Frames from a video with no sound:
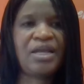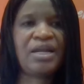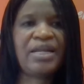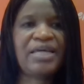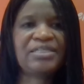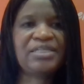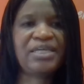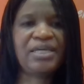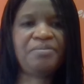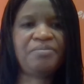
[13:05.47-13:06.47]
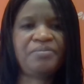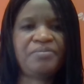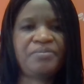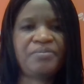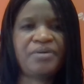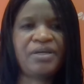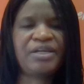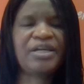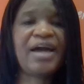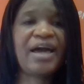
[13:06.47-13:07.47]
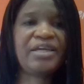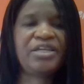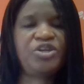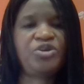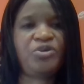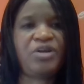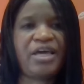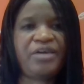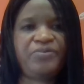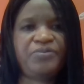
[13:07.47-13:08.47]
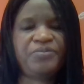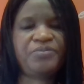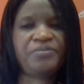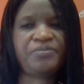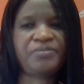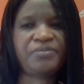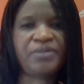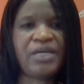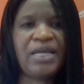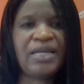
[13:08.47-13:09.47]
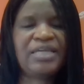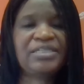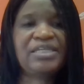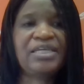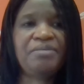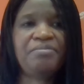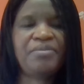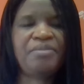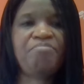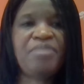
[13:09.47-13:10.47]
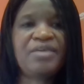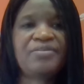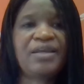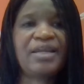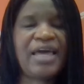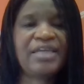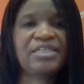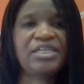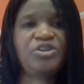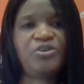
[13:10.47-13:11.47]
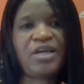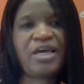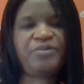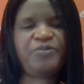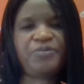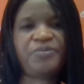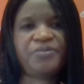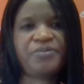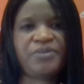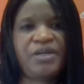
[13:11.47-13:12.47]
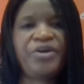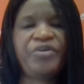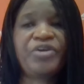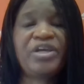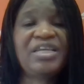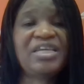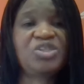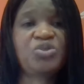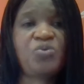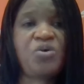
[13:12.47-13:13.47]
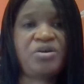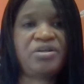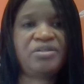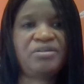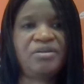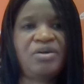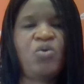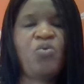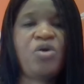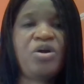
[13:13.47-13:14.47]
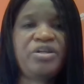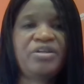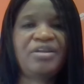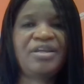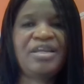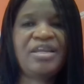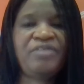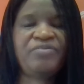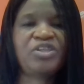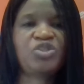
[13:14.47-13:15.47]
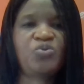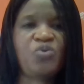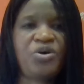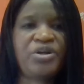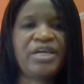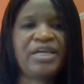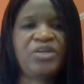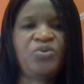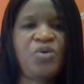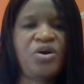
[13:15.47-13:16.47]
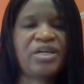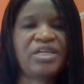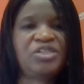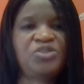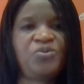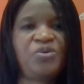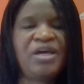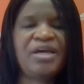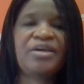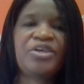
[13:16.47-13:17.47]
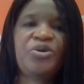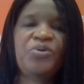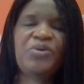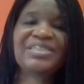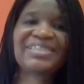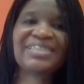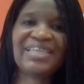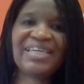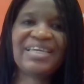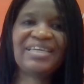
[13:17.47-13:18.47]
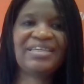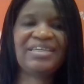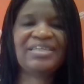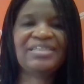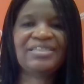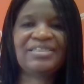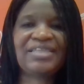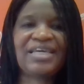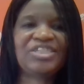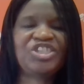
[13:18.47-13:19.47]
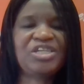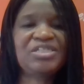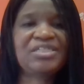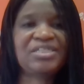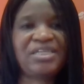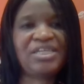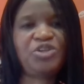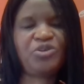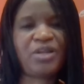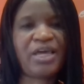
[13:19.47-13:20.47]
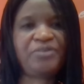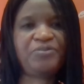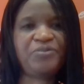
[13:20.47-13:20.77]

Let Him guide your life. Let Him be the light in your life. Read His Word. Word live His Word and walk His Word. You will see the changes in your life.